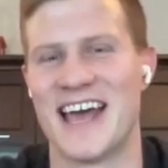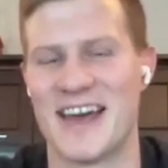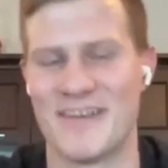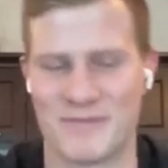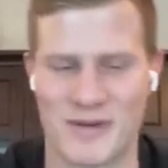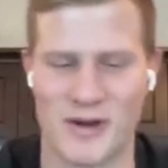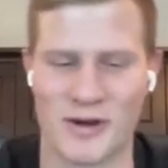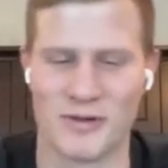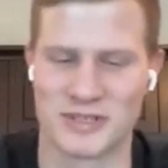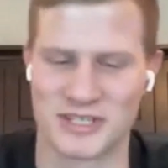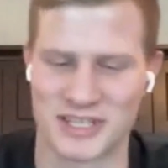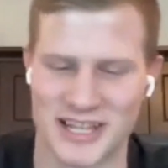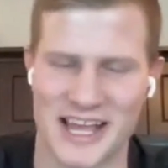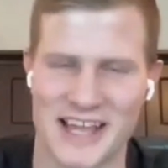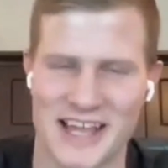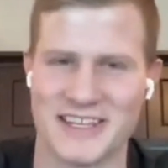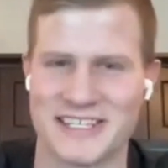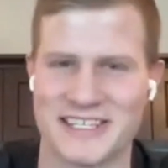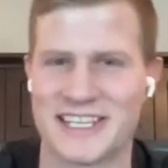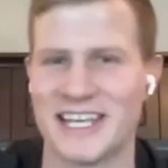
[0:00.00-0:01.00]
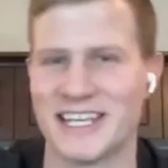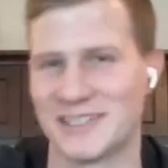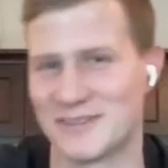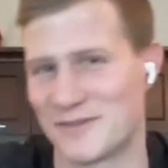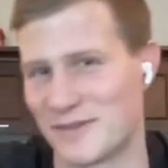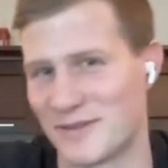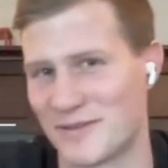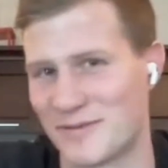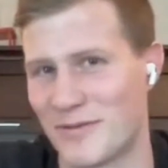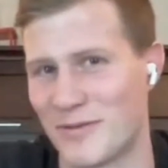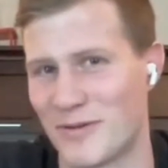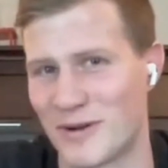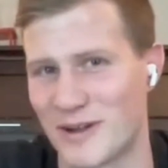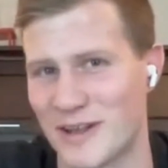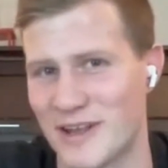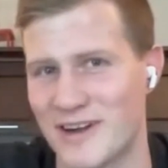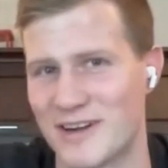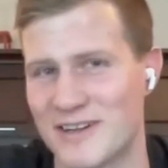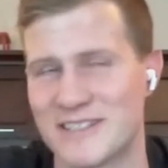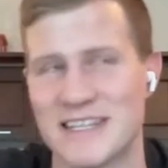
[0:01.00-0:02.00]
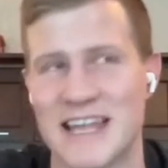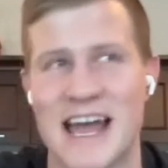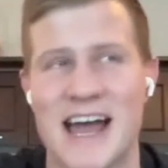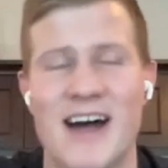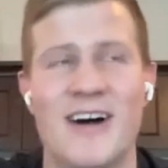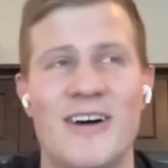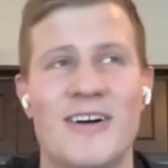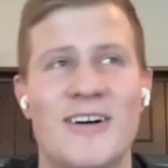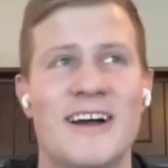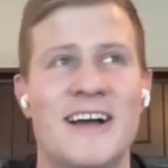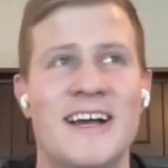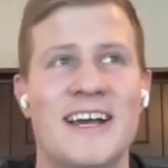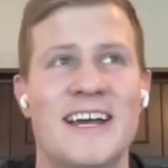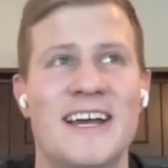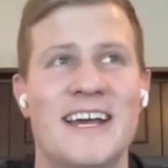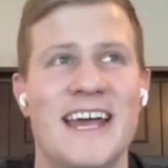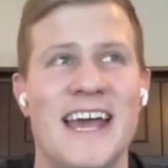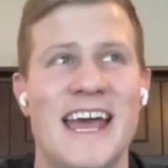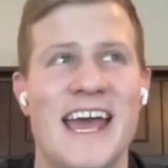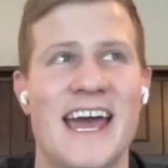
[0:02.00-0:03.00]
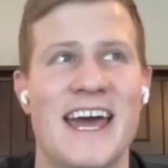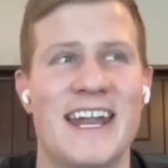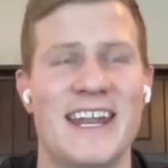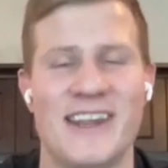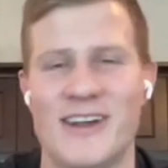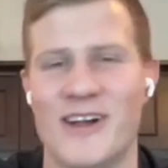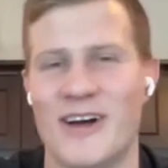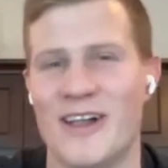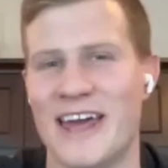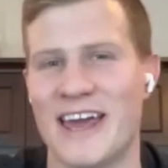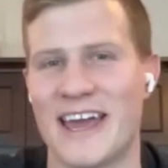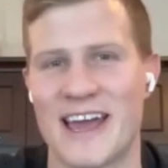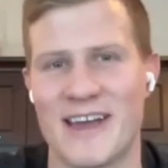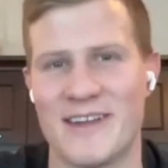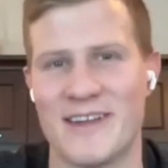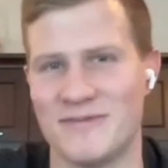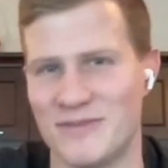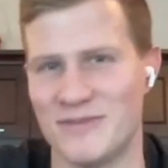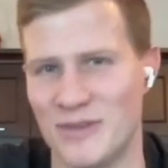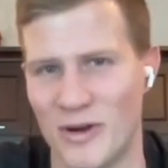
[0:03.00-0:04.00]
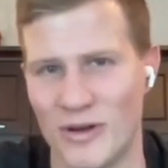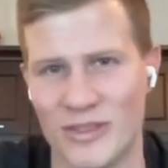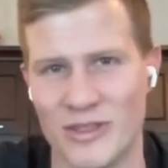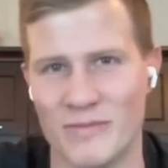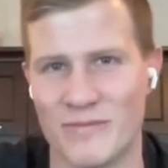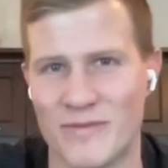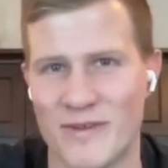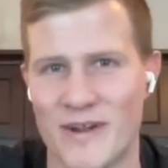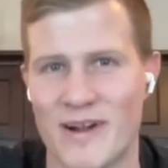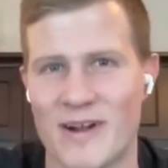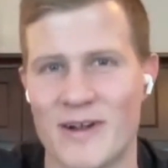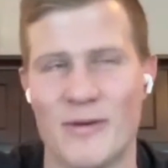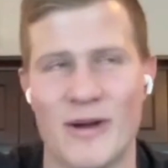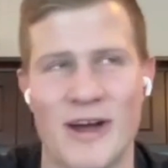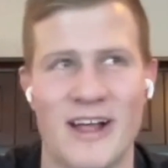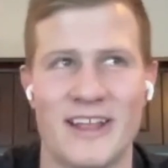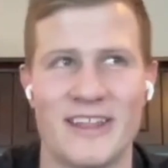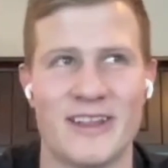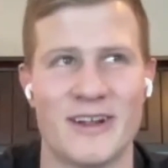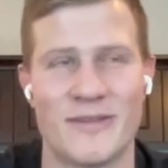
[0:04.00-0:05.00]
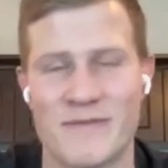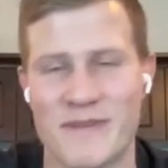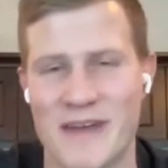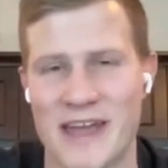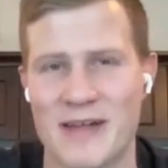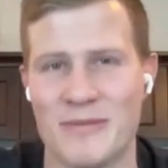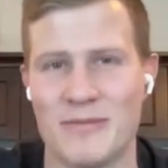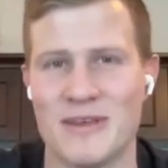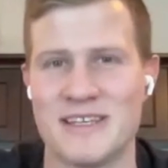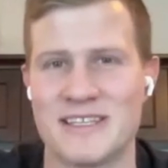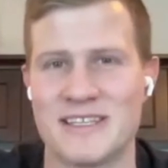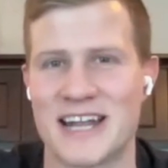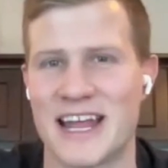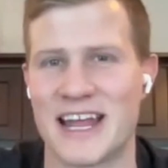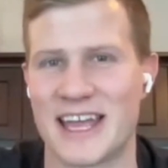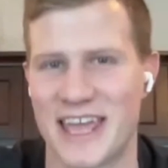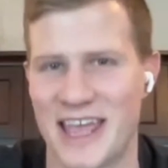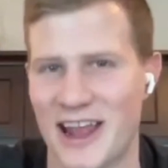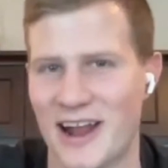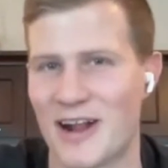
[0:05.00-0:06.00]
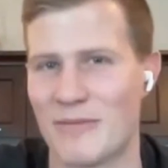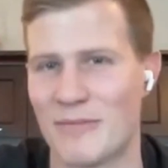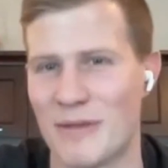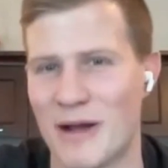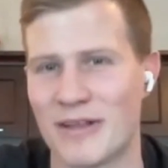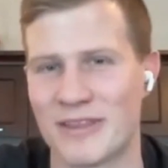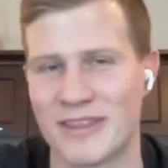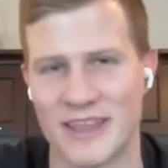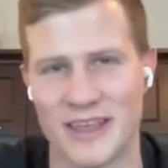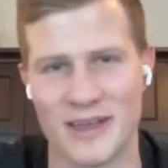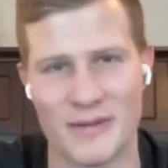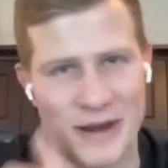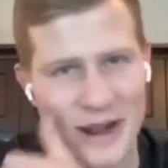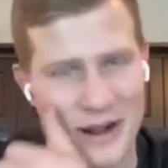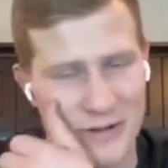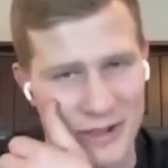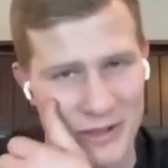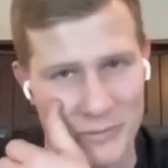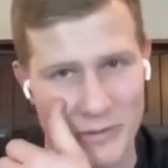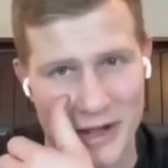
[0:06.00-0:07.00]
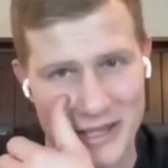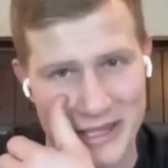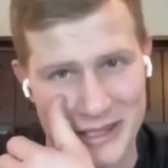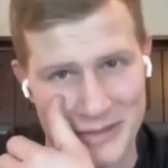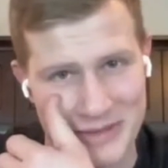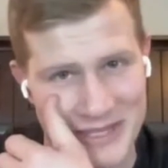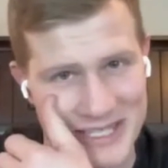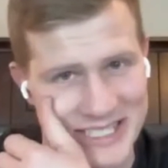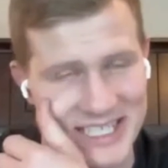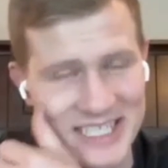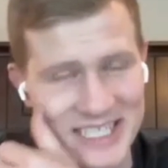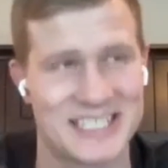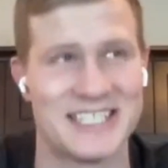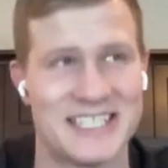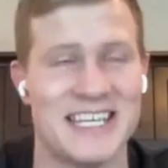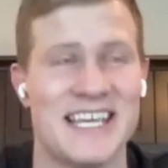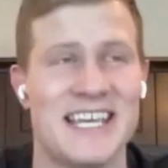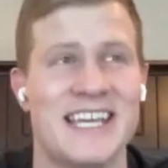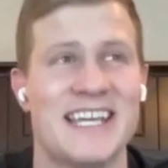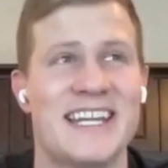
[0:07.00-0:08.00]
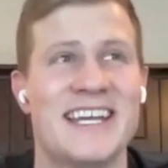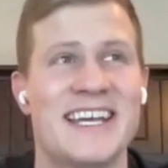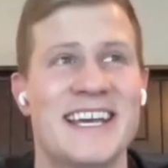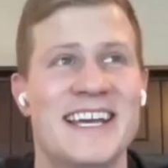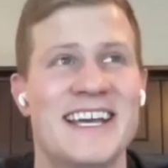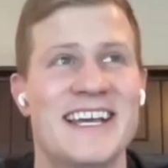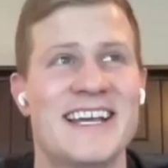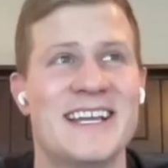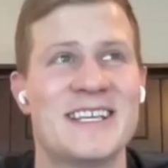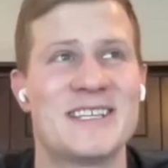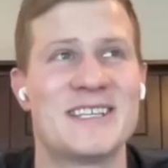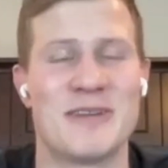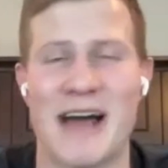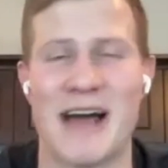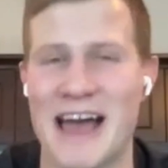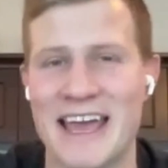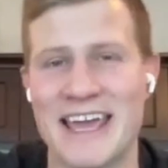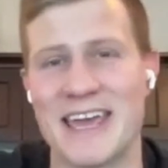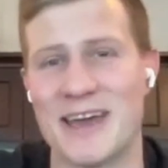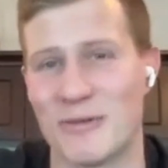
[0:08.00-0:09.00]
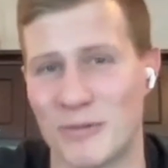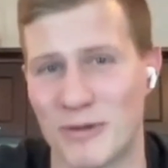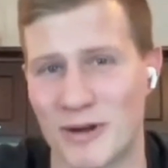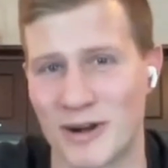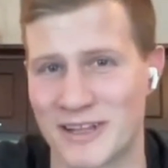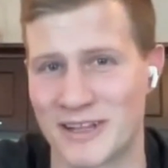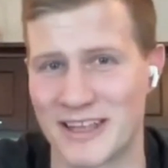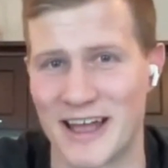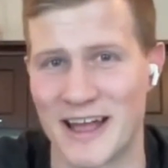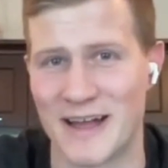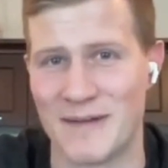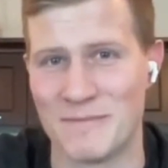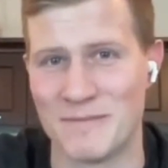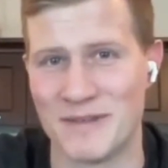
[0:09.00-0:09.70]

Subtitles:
I've coached a lot of these kids for 4 years now, and like I know them very well and their families, and I care about them, and I really want them to succeed. So I get worked up.